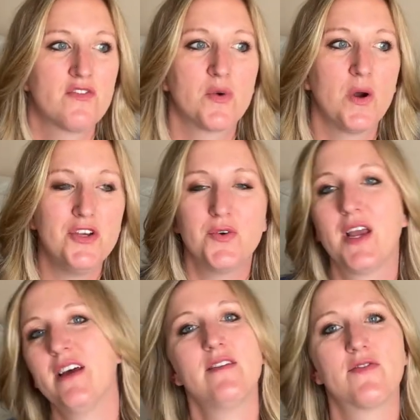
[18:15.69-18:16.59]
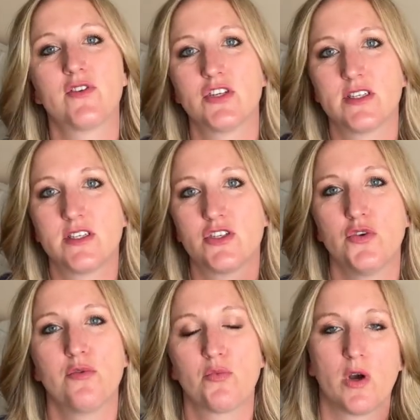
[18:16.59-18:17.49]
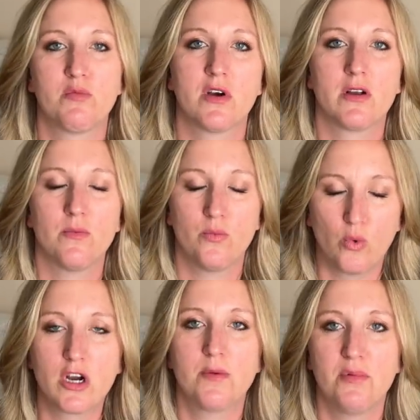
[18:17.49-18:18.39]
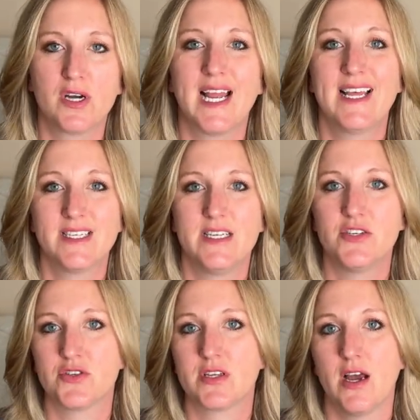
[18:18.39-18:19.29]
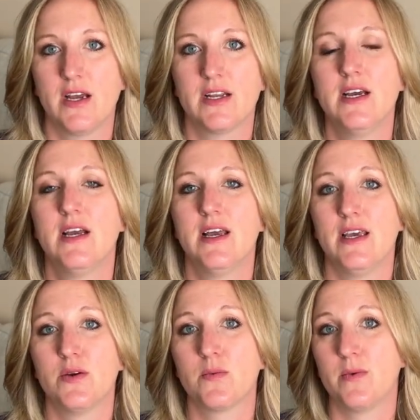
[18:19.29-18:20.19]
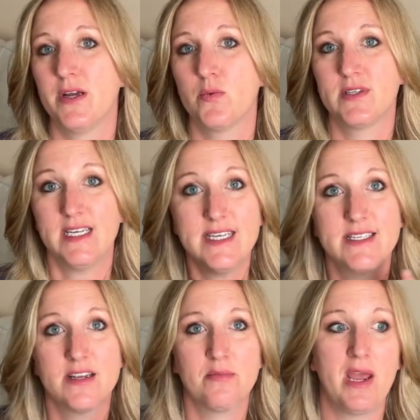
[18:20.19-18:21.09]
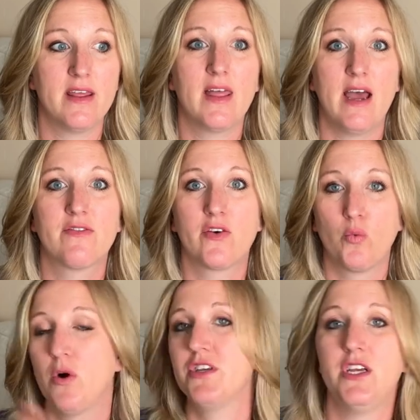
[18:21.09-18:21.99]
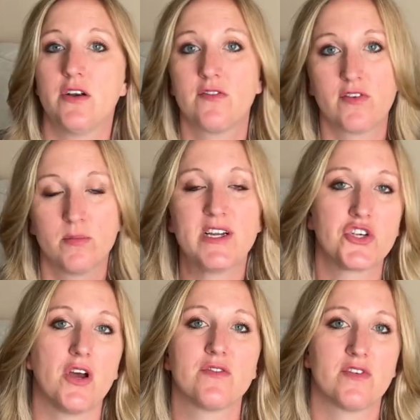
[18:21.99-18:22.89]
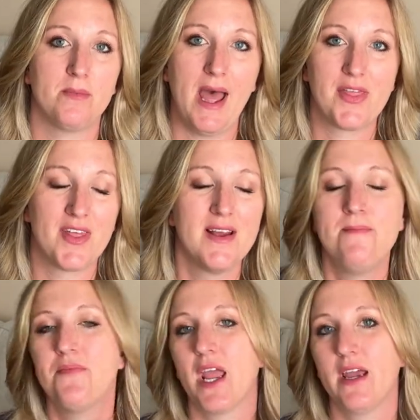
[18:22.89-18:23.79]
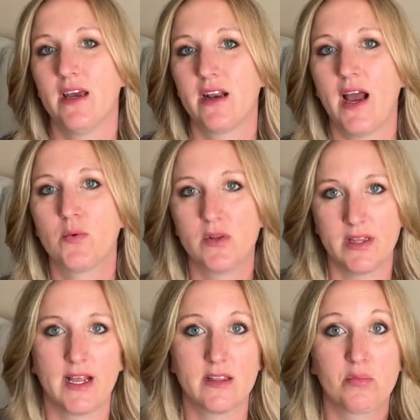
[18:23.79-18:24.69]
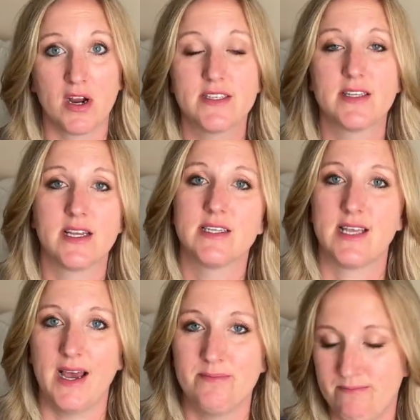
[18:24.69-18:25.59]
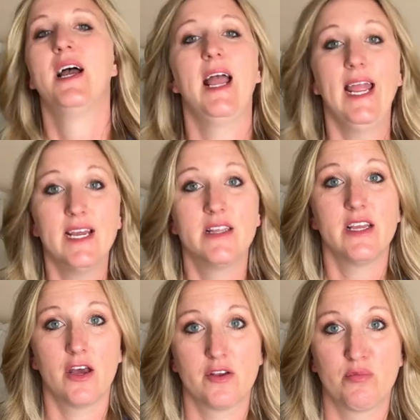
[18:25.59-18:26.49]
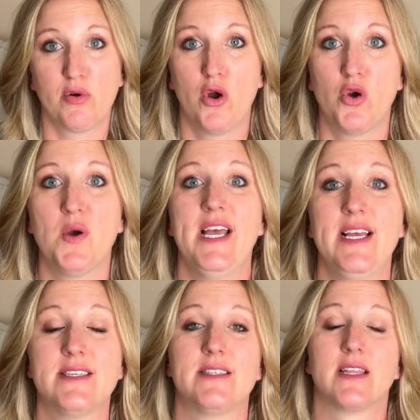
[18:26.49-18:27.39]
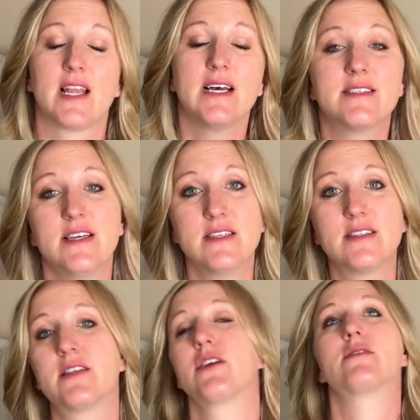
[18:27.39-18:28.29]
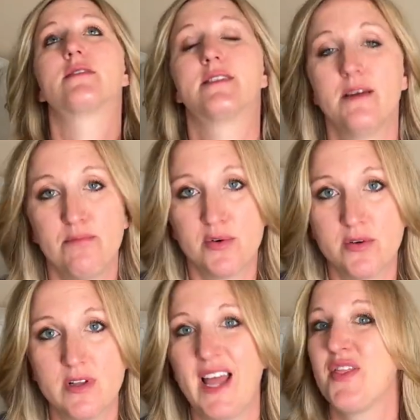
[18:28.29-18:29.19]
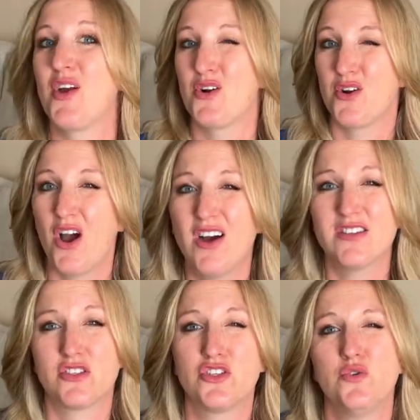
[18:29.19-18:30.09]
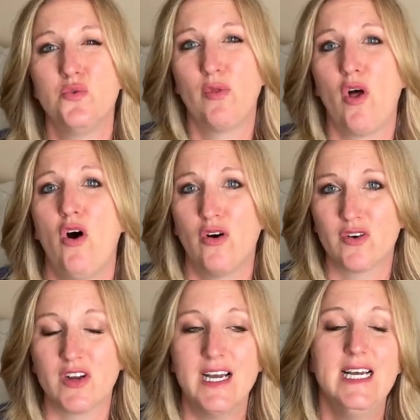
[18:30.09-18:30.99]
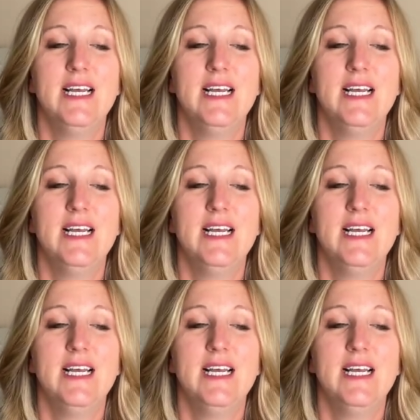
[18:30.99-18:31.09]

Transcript: for what you get for just the student workbook, workbook and the teacher's guide, it, it was easy to pay that for one year for my child for math. And I really like the price that it's at. And the other pro is the lessons. They're simple and they're not too long.